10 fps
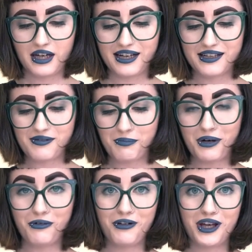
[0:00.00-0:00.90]
and my
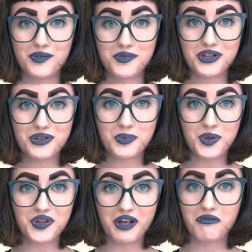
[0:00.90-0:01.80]
favorite
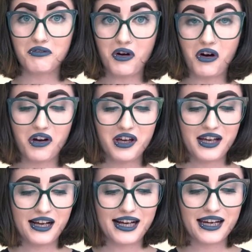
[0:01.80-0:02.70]
one that I've got
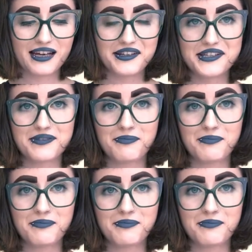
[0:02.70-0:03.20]
and it is